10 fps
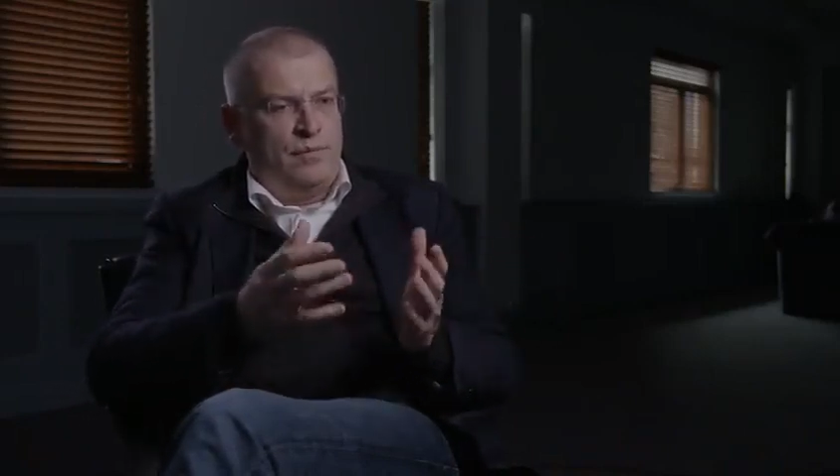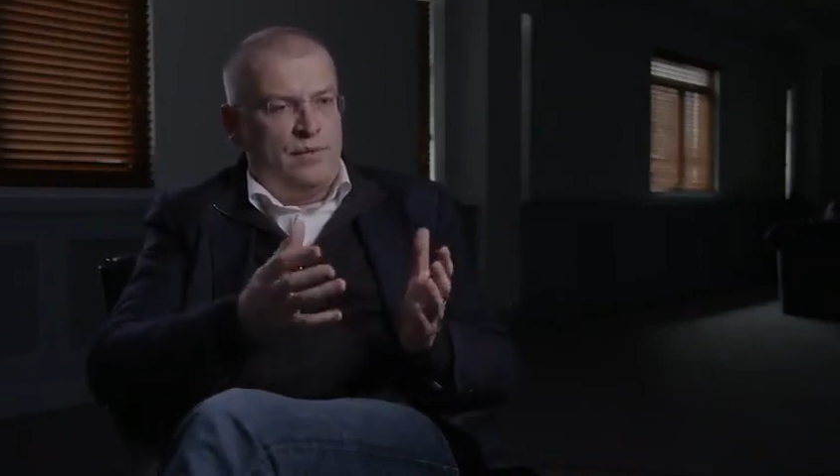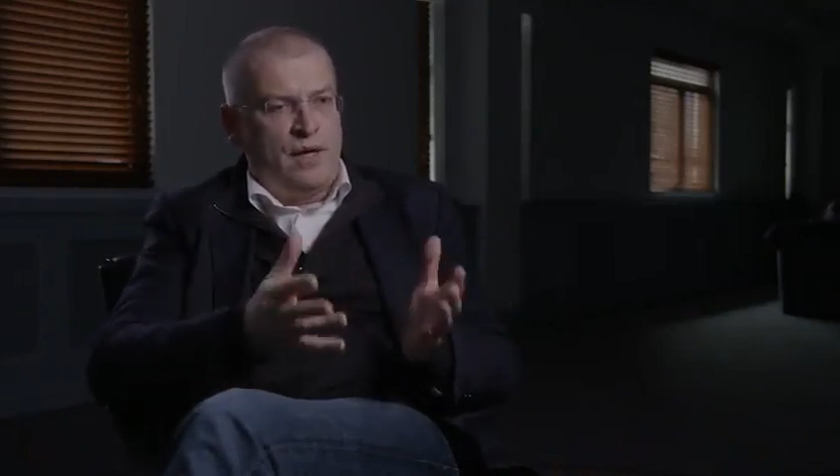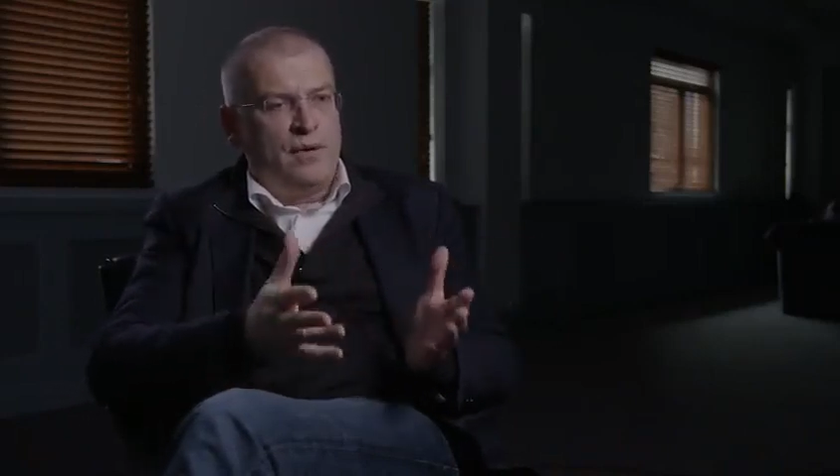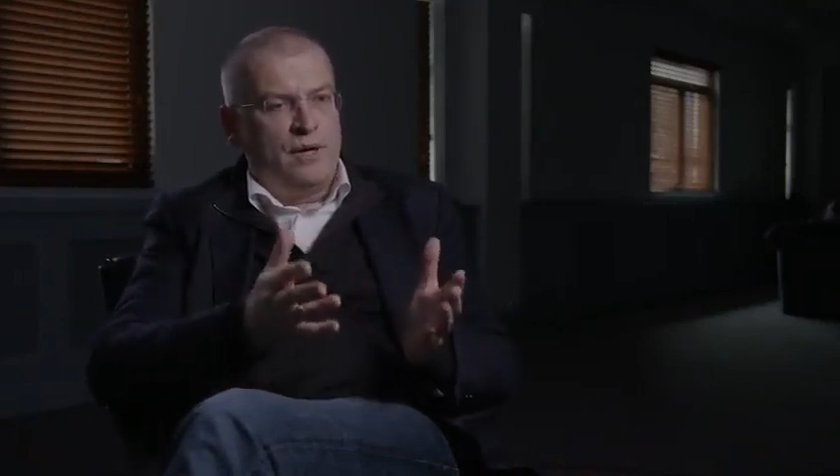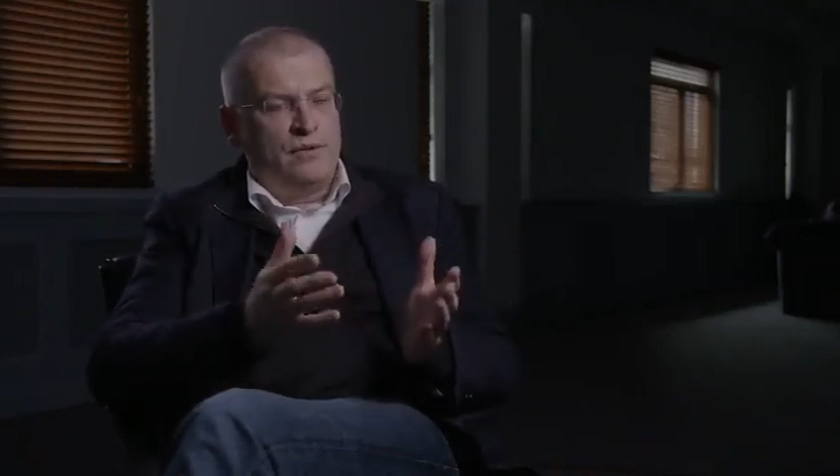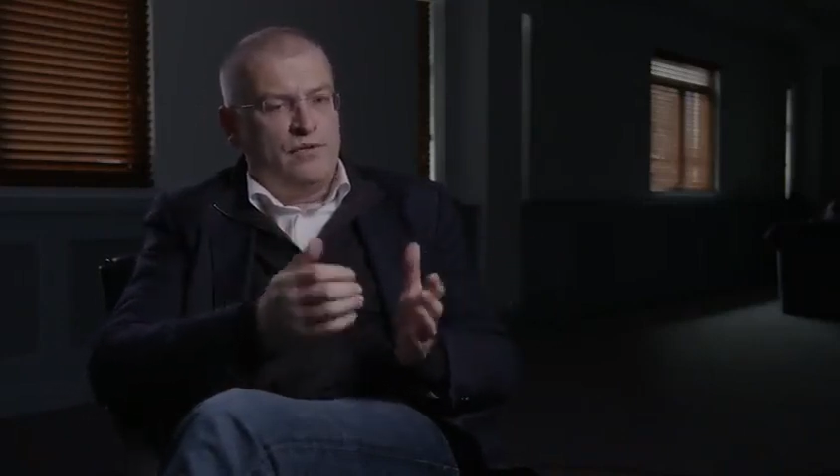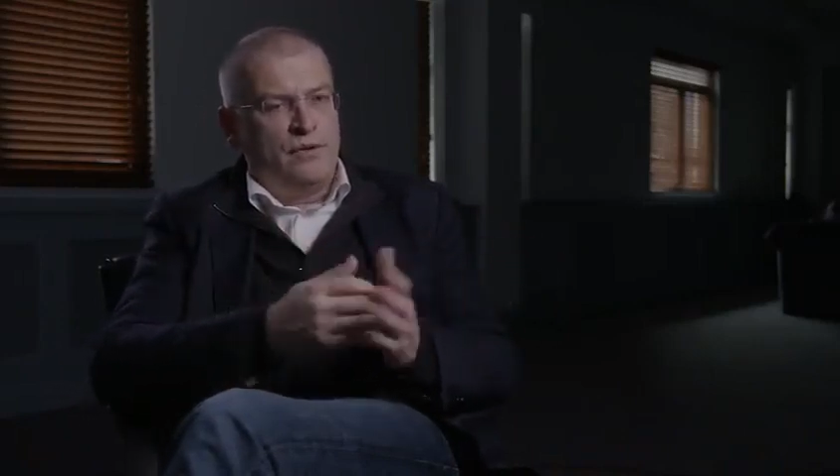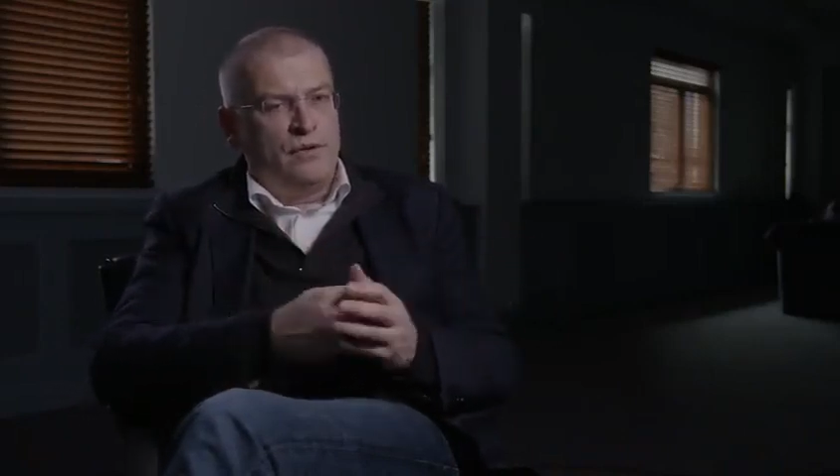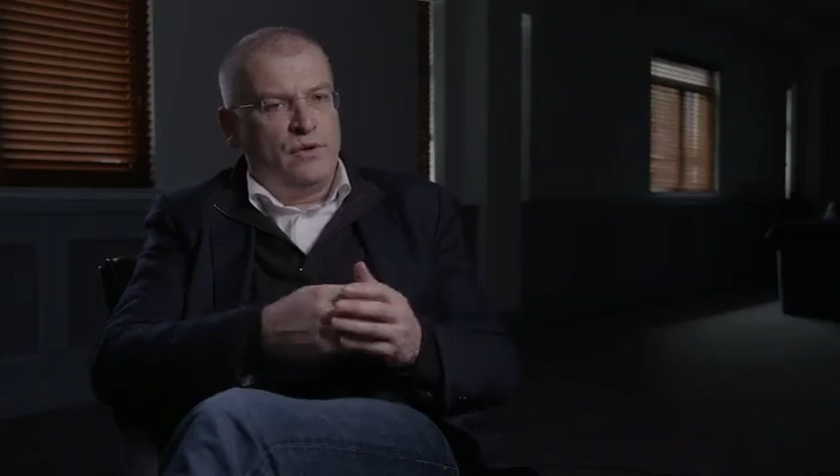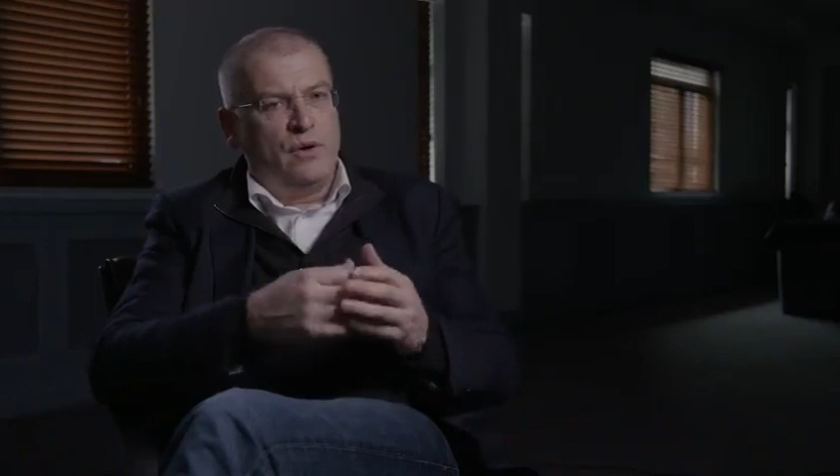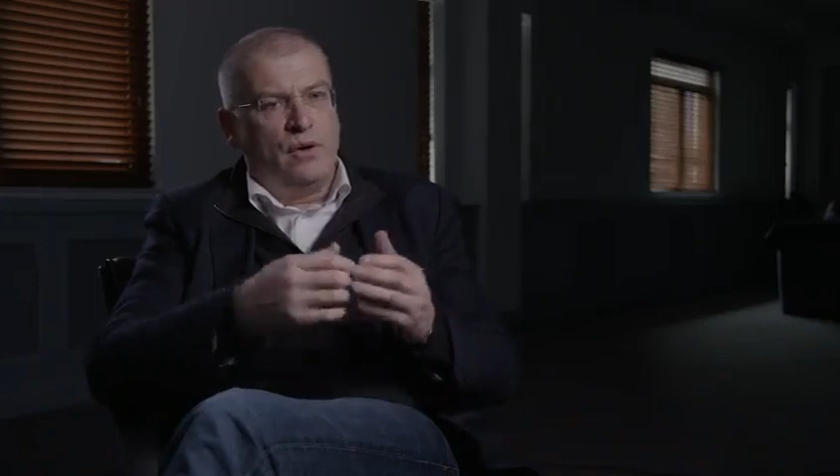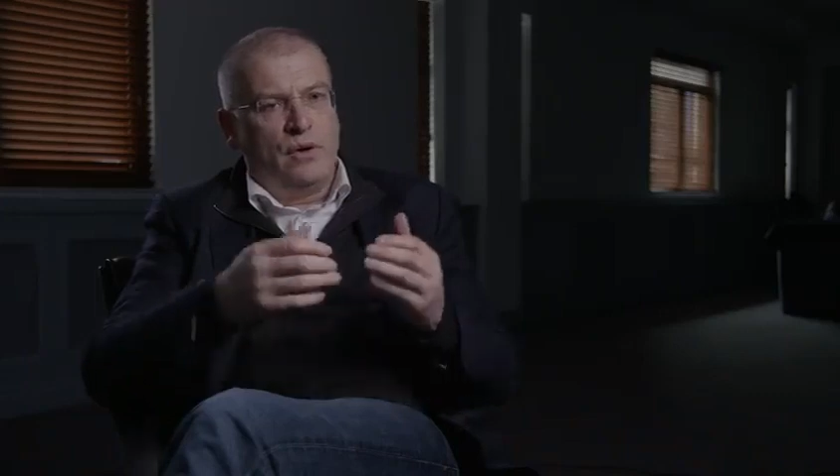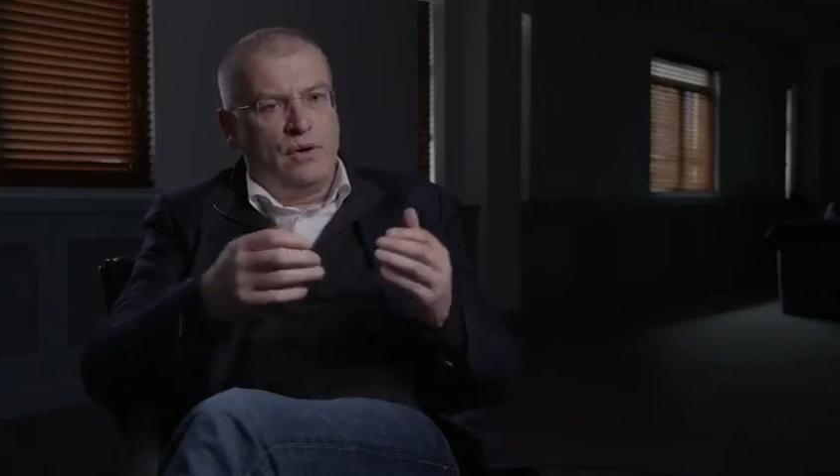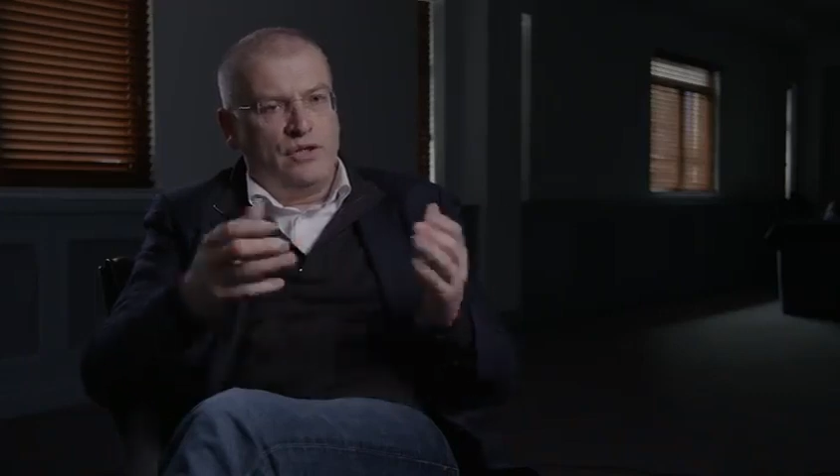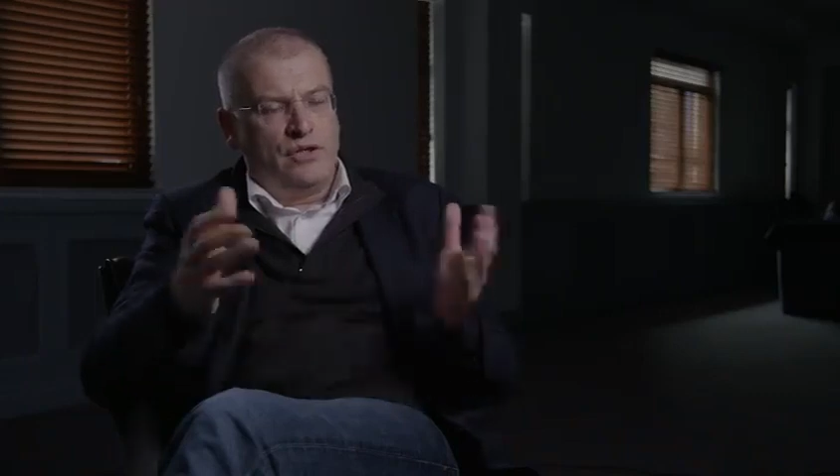townhouse front door or a